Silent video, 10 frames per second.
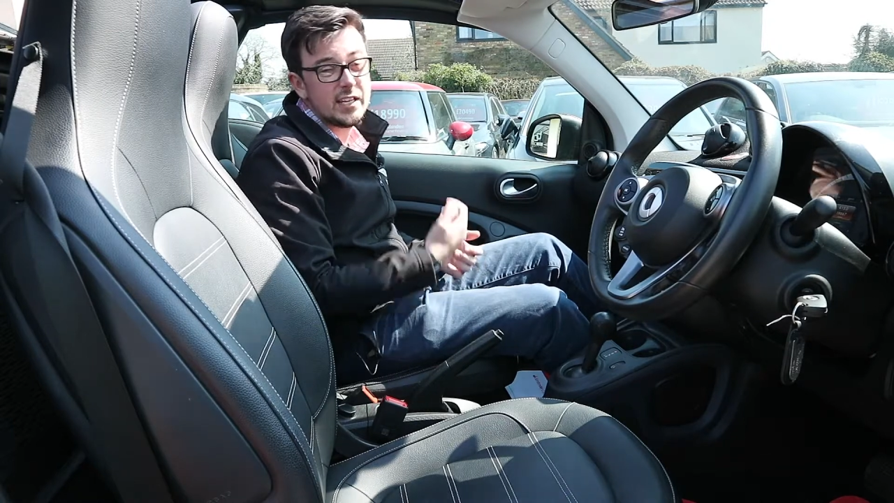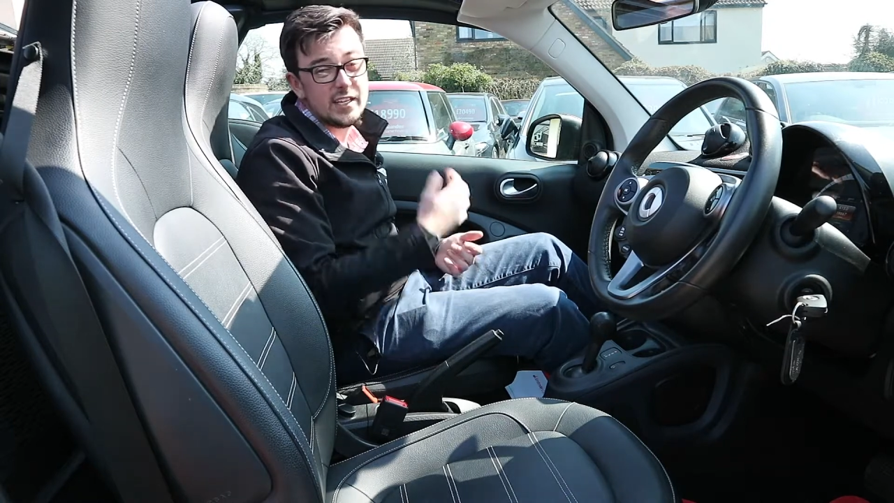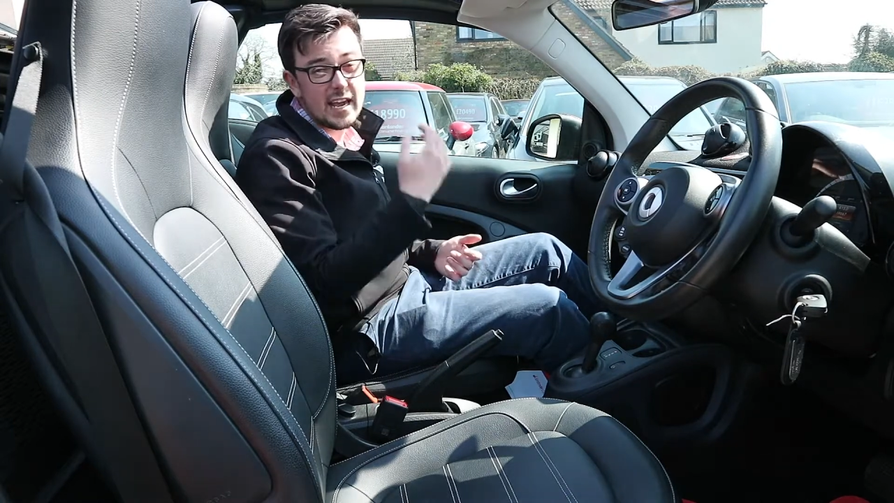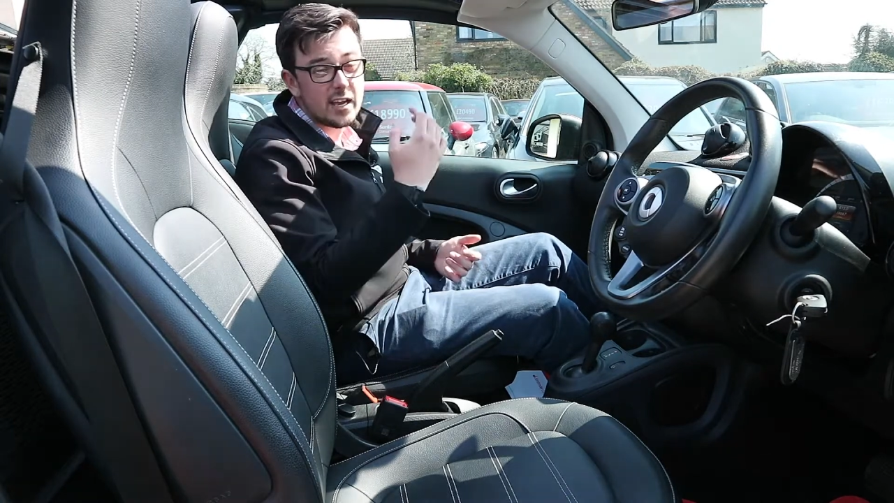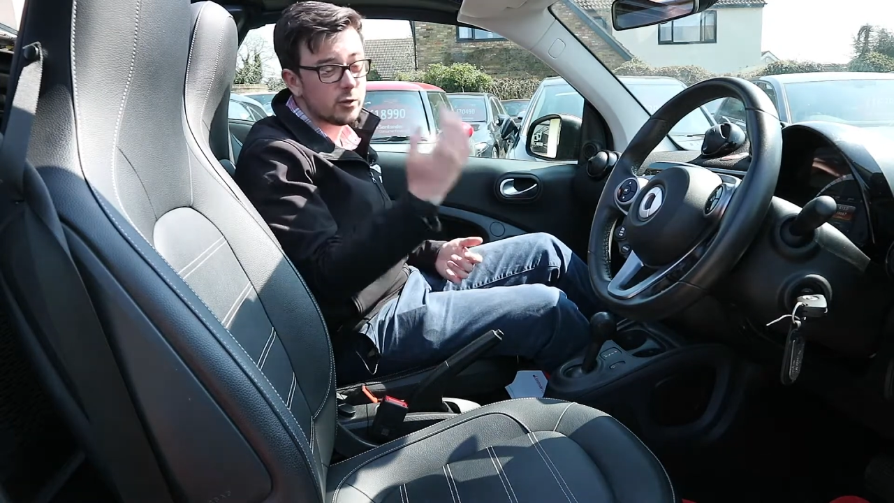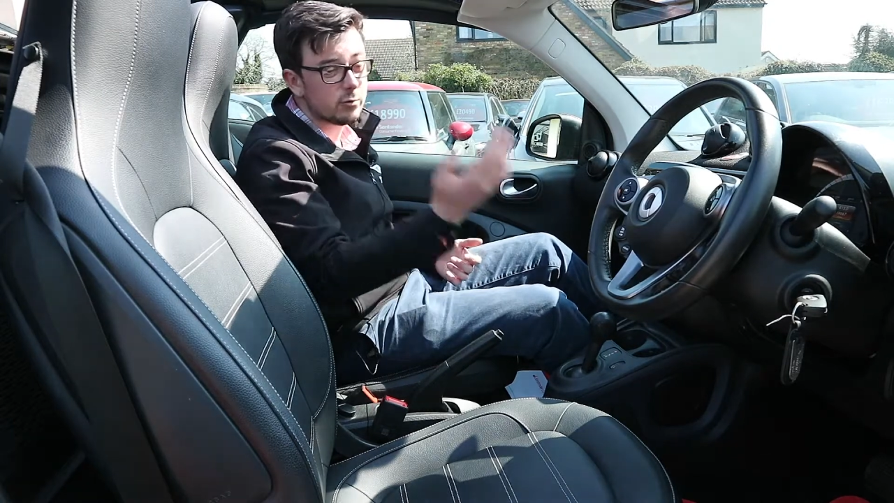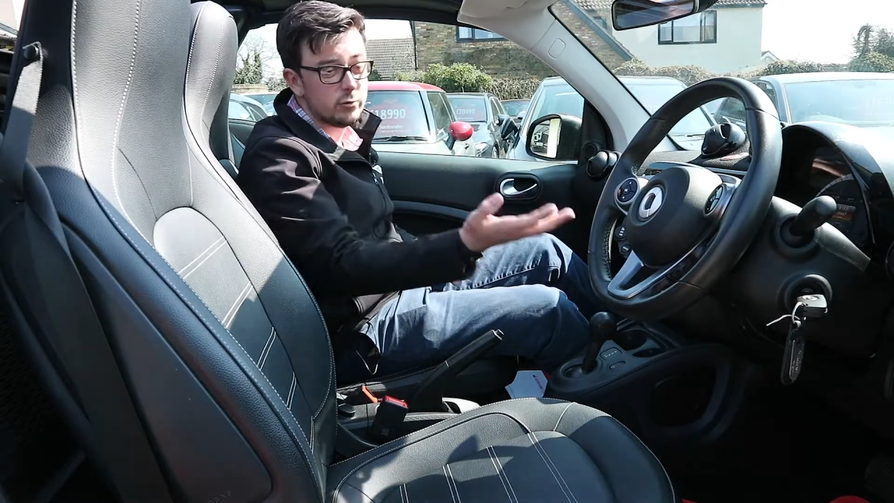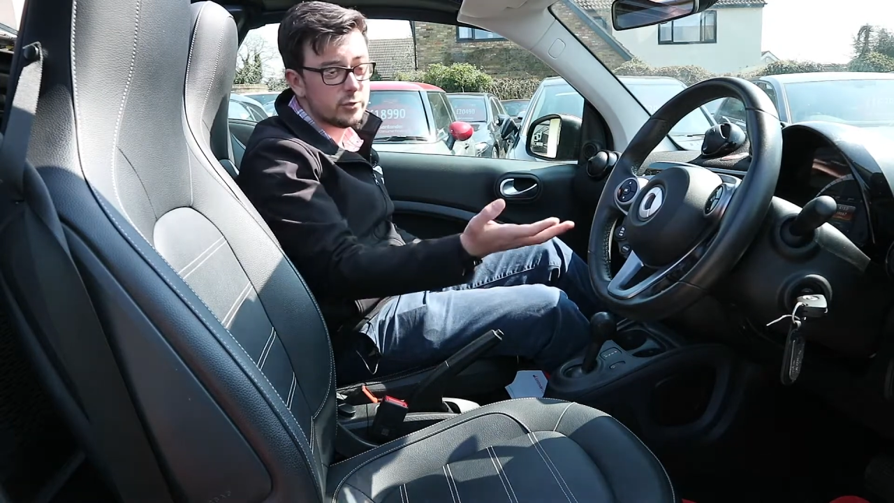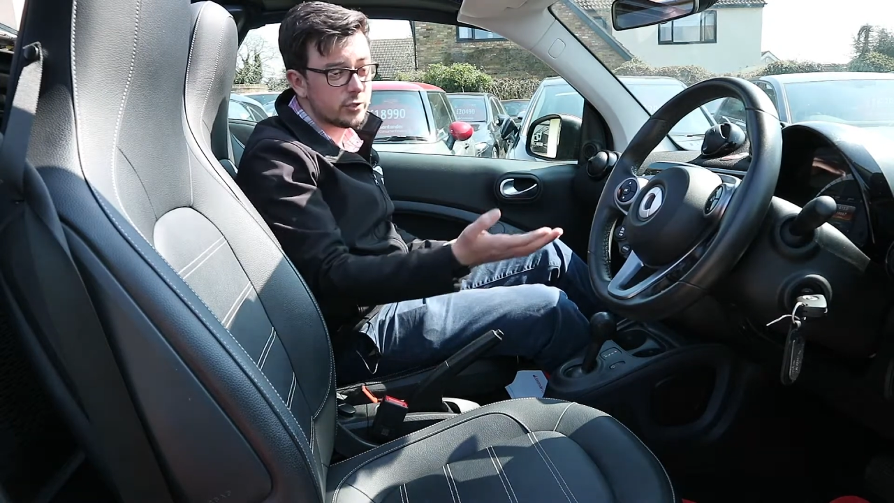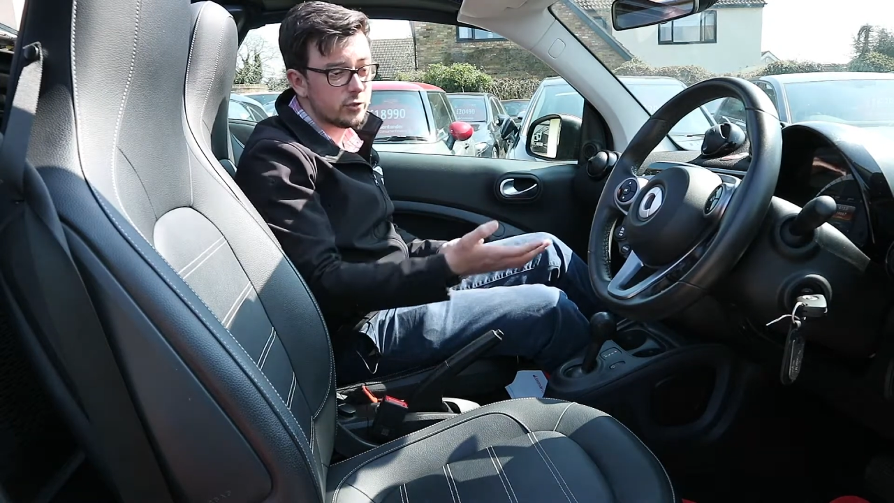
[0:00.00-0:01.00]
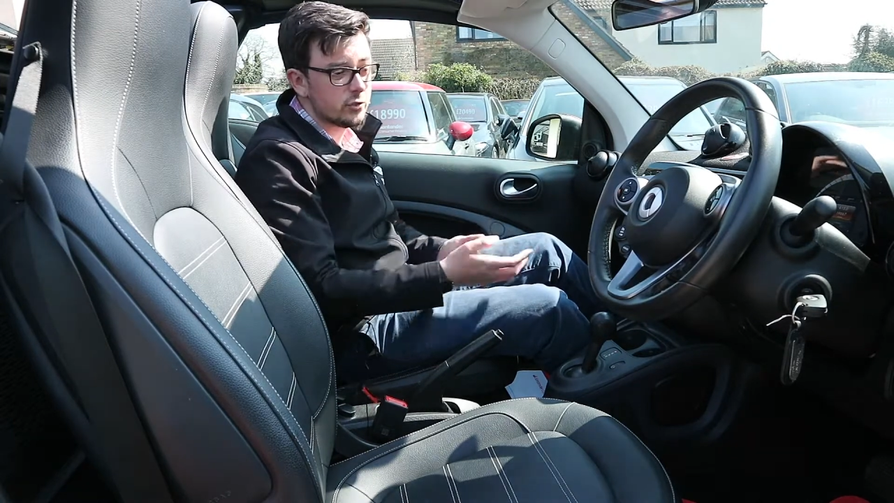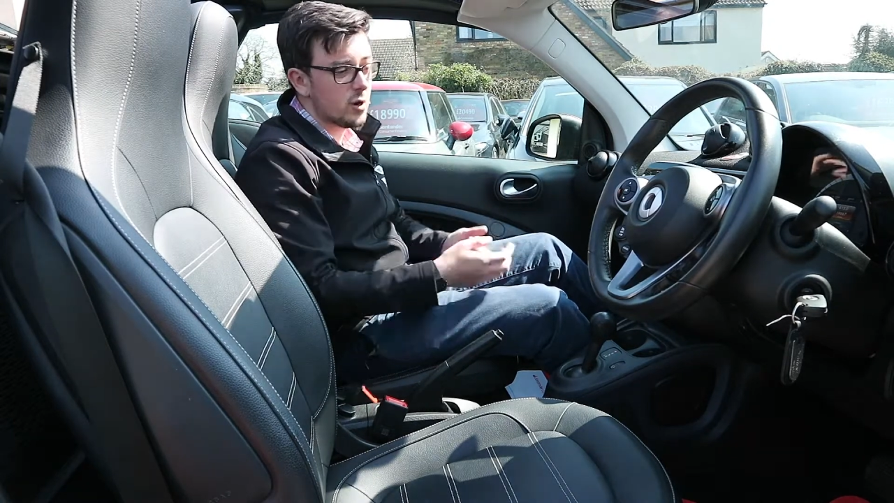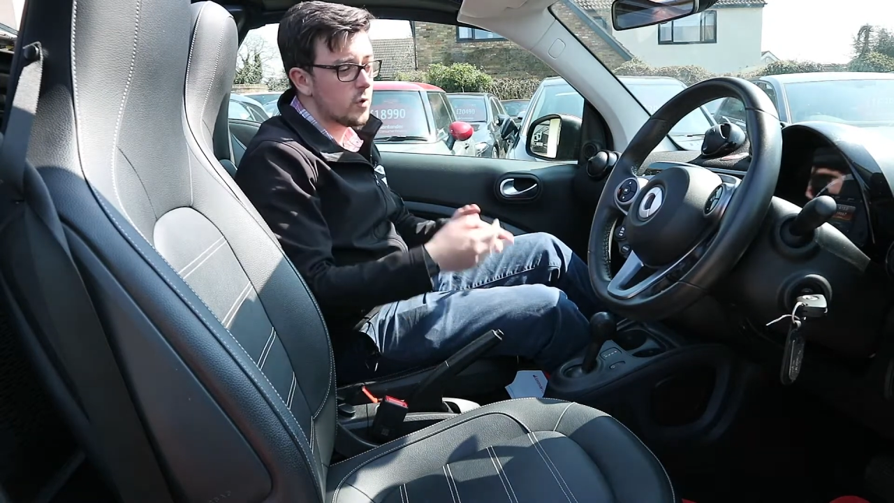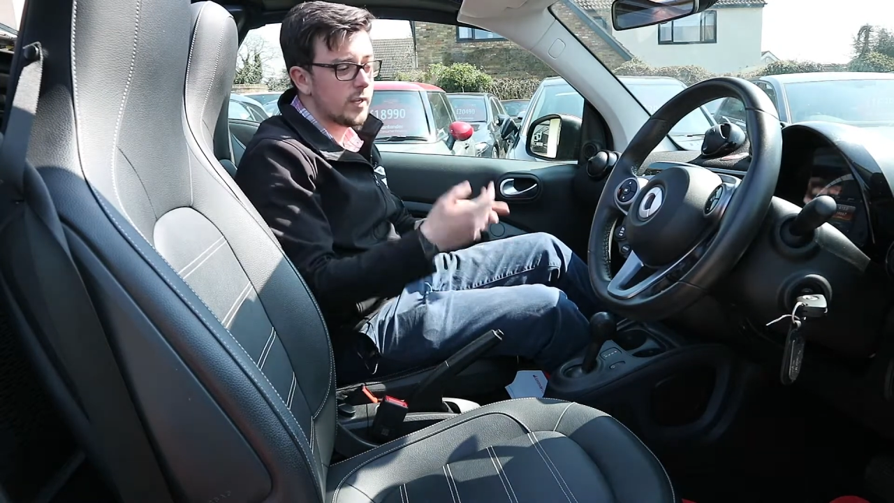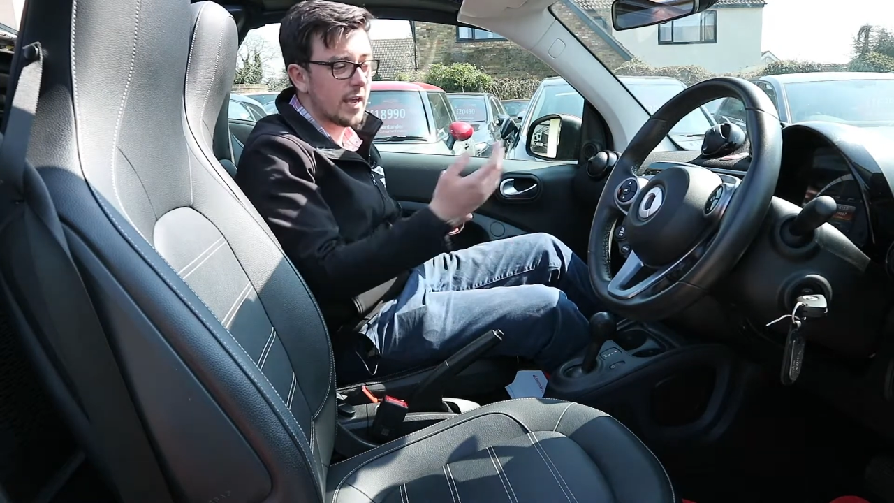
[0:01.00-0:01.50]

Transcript: You get cruise control,